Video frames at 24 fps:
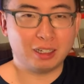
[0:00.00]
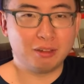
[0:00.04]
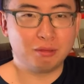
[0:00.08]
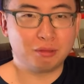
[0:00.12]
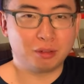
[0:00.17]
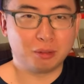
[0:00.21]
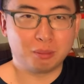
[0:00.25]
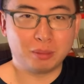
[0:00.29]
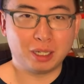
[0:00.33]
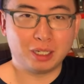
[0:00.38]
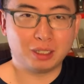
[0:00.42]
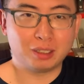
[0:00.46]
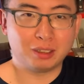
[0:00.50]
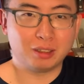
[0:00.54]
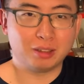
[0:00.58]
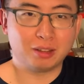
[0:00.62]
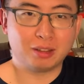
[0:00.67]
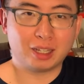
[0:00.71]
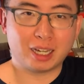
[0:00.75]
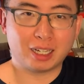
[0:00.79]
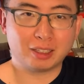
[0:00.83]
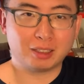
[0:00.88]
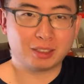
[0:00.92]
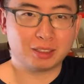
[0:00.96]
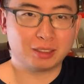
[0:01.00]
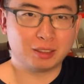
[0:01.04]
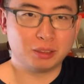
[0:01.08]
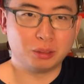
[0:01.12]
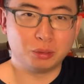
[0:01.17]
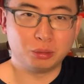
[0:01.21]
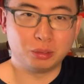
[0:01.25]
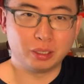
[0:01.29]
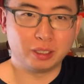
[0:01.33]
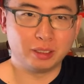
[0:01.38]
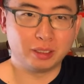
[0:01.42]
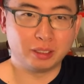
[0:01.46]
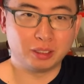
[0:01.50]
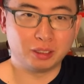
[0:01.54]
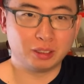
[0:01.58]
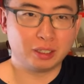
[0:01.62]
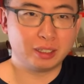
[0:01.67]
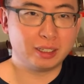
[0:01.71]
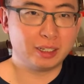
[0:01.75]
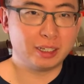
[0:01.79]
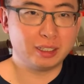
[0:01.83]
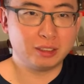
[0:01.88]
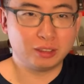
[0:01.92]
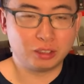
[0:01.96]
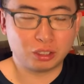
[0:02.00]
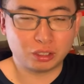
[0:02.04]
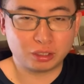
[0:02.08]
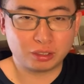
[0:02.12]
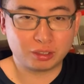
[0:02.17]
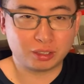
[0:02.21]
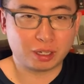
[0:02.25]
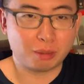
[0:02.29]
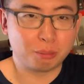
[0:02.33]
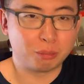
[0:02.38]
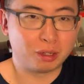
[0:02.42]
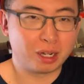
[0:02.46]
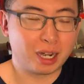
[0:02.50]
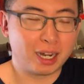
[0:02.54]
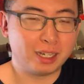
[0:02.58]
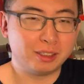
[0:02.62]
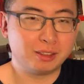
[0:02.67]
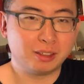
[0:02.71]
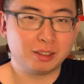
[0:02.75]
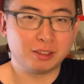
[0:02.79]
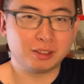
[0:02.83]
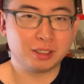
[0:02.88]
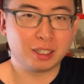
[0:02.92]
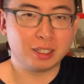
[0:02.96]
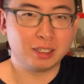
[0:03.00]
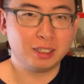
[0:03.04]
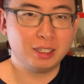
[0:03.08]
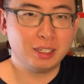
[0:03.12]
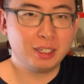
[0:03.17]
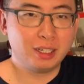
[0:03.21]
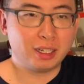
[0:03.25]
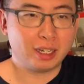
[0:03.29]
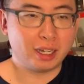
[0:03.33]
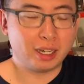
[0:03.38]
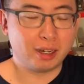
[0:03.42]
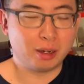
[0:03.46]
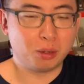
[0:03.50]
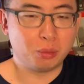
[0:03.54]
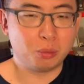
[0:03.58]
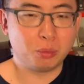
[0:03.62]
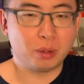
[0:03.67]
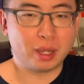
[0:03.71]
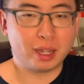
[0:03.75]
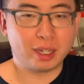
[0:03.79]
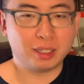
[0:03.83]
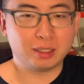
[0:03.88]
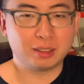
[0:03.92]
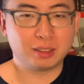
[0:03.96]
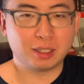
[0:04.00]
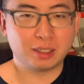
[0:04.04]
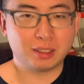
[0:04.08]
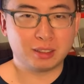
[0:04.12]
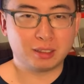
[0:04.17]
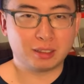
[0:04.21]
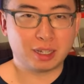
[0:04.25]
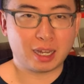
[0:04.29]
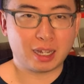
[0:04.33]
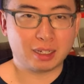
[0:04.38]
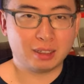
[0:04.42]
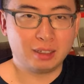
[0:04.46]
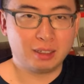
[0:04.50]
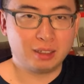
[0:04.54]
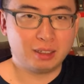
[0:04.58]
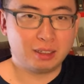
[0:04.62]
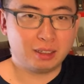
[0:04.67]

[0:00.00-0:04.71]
information that's really good and just summarizes it in a way such that